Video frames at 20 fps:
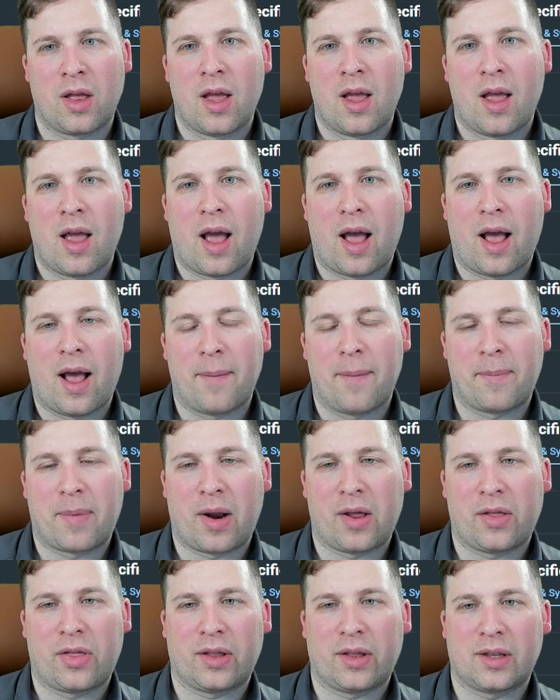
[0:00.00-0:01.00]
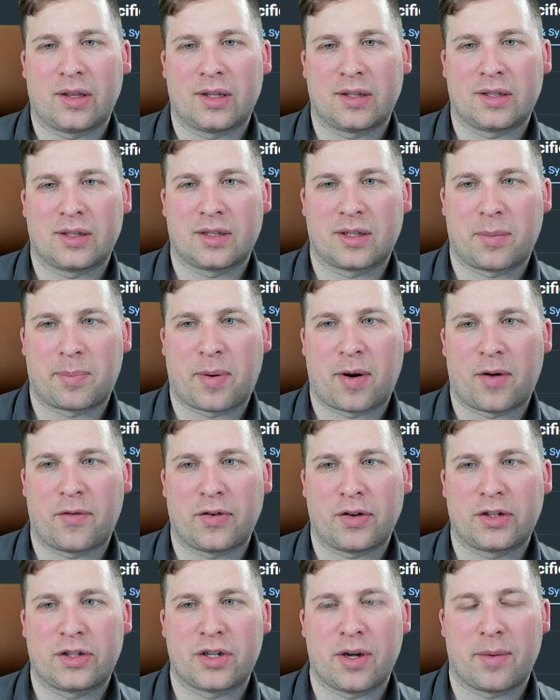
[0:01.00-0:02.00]
but I think that this is the
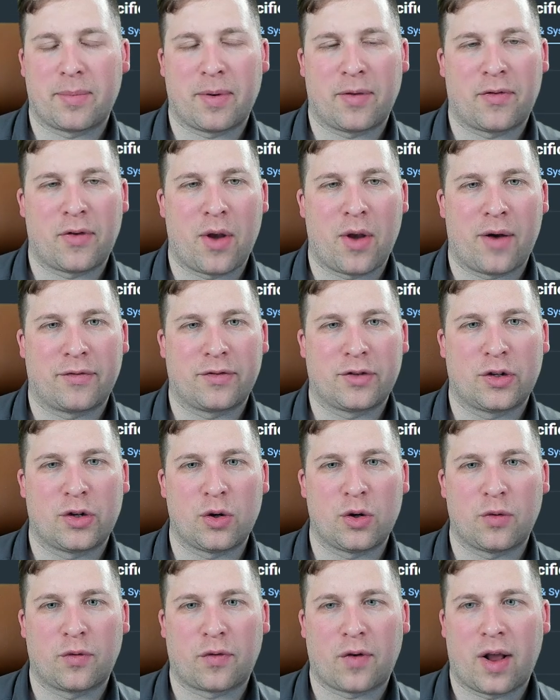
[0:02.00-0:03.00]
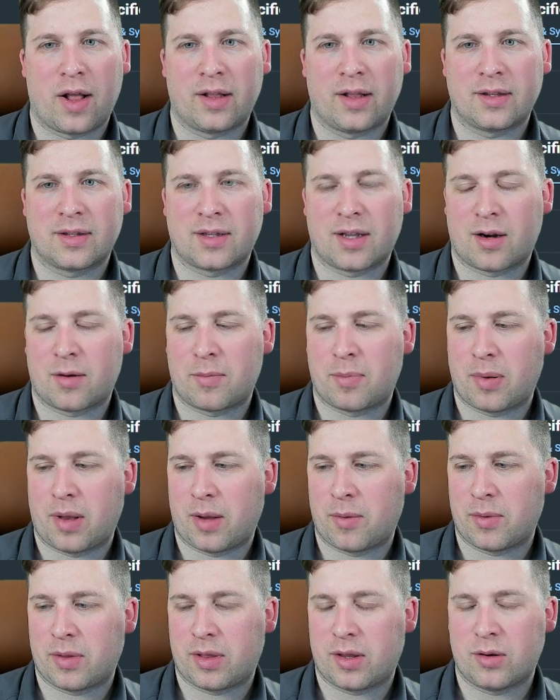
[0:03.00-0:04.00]
perfect ship if you have 2 friends that are playing
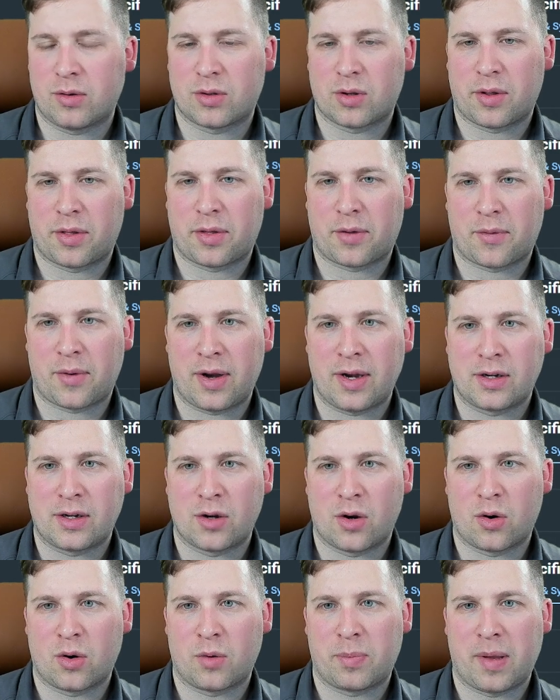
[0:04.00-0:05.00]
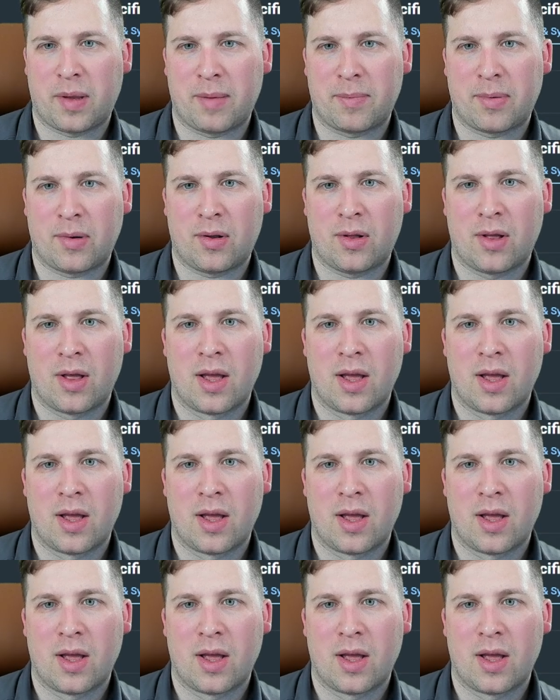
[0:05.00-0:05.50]
with you, so 3 total people.